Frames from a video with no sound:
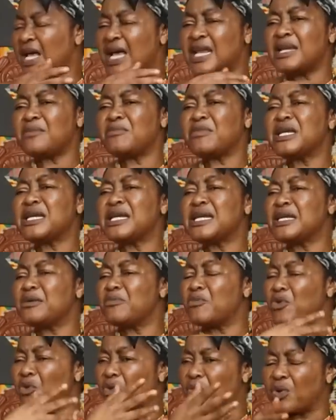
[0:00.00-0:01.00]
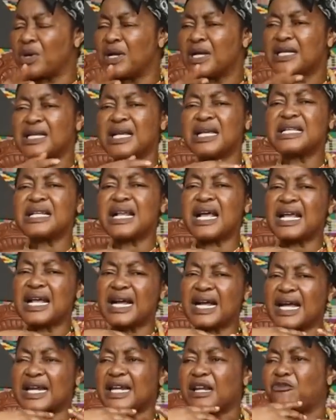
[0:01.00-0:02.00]
enemy Nemo, young Naya
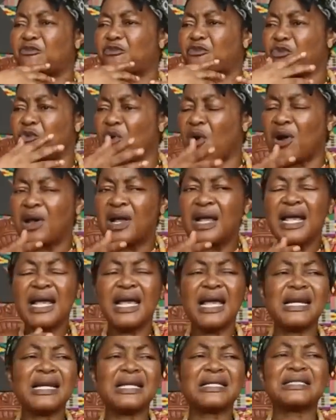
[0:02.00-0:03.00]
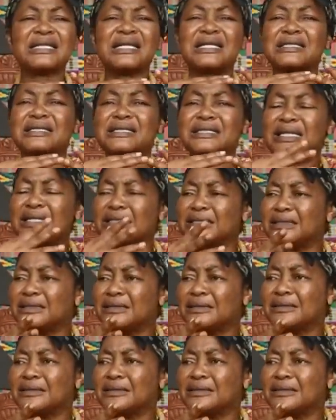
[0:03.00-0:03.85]
Gana four, and I say, say,